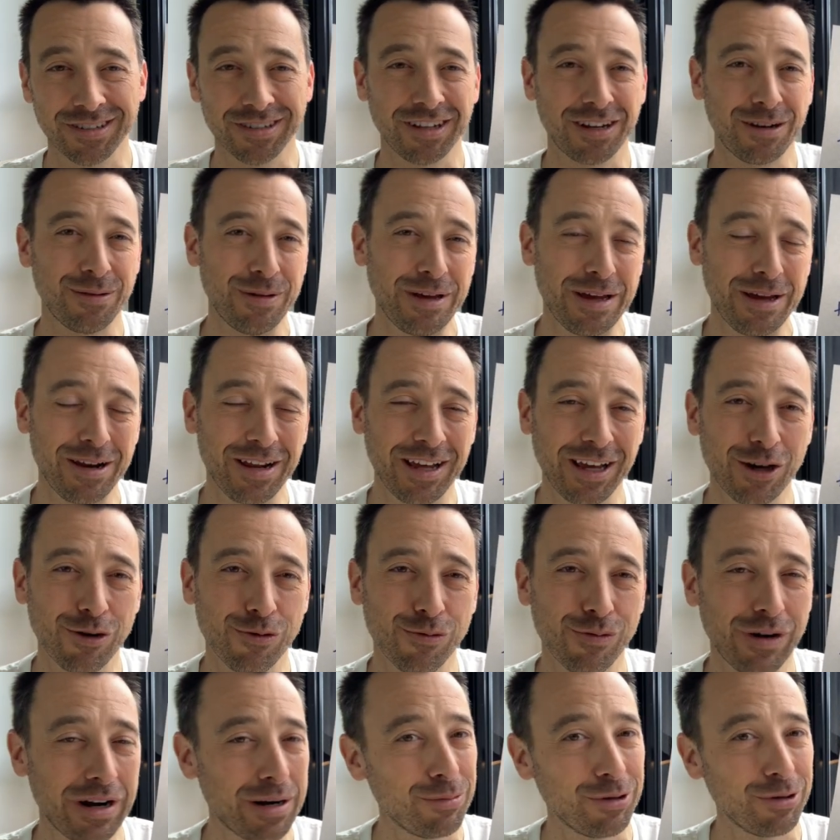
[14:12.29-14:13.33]
It's going to be an
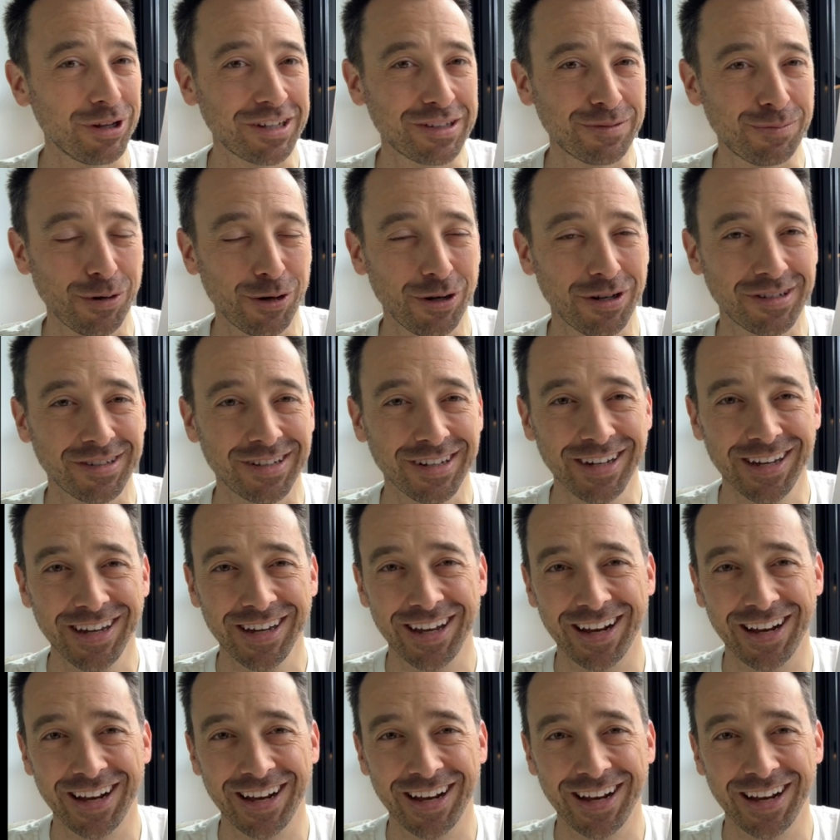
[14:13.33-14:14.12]
incredible experience